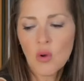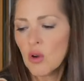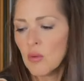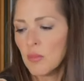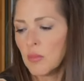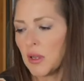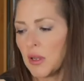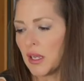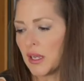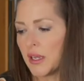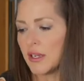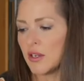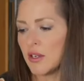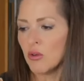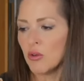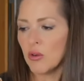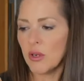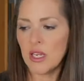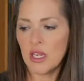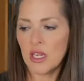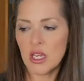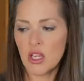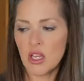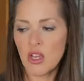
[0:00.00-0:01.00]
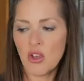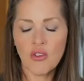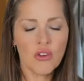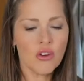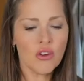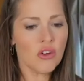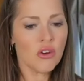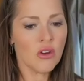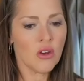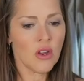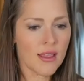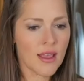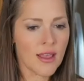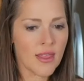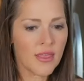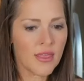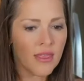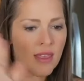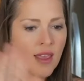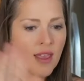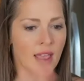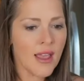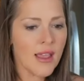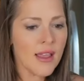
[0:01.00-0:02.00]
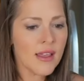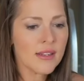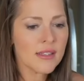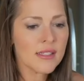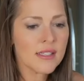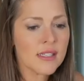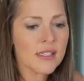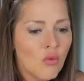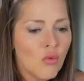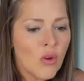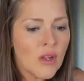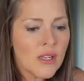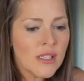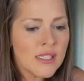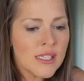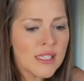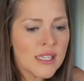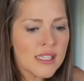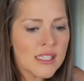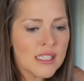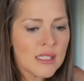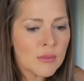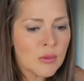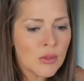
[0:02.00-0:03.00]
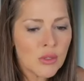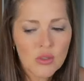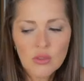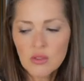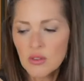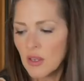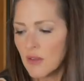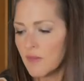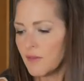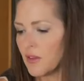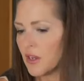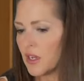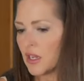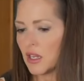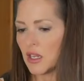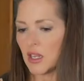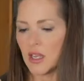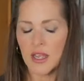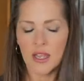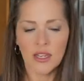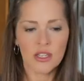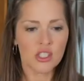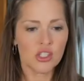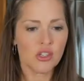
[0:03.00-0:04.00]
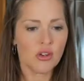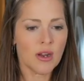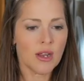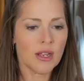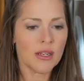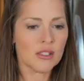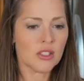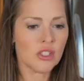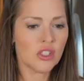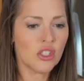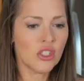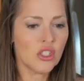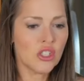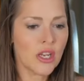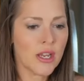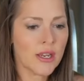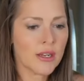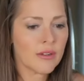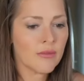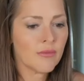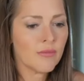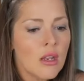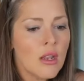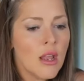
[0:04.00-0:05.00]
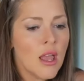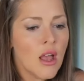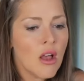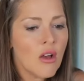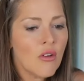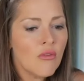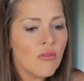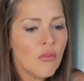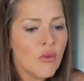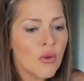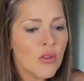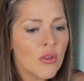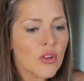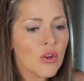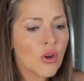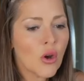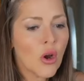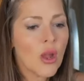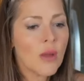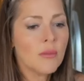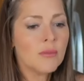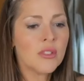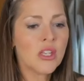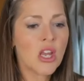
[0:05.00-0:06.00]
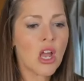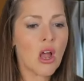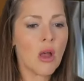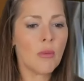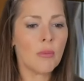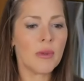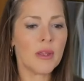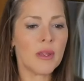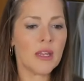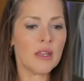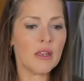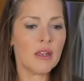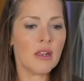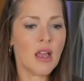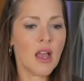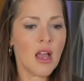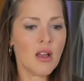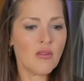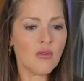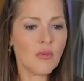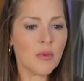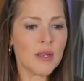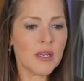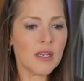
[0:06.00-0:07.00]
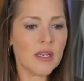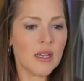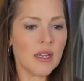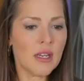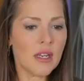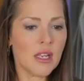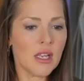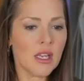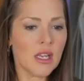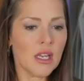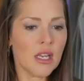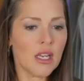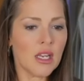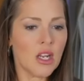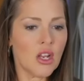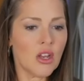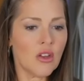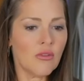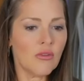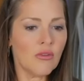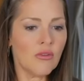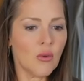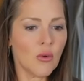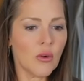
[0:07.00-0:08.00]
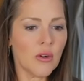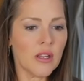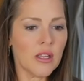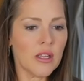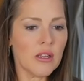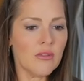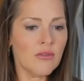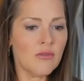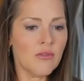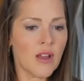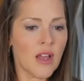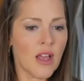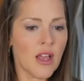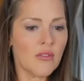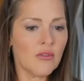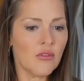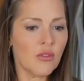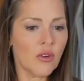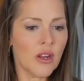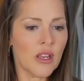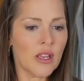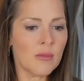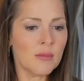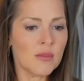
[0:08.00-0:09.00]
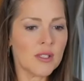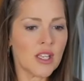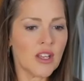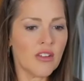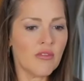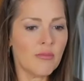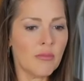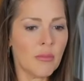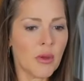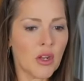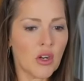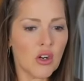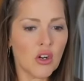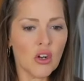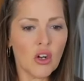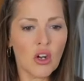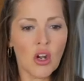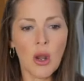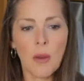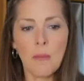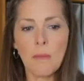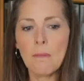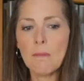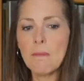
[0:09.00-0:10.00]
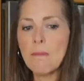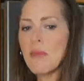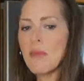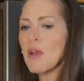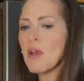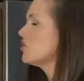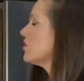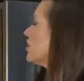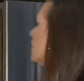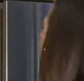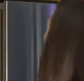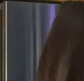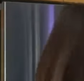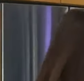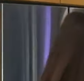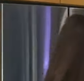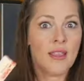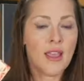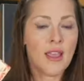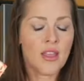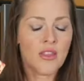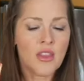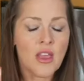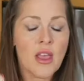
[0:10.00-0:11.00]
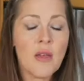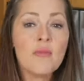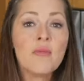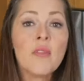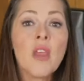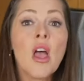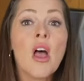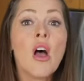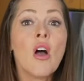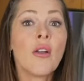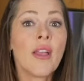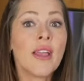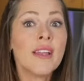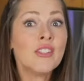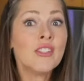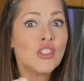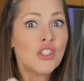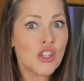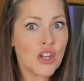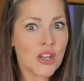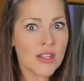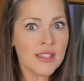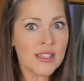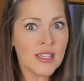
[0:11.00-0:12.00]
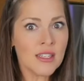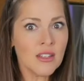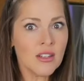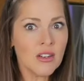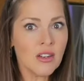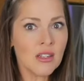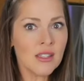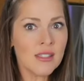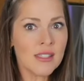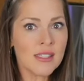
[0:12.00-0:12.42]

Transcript: or plain Greek yogurt. Got that. 1 teaspoon vanilla extract. Check. Now, for the crumb topping, I will be needing 45 grams of butter melted. Got that? Okay, just a little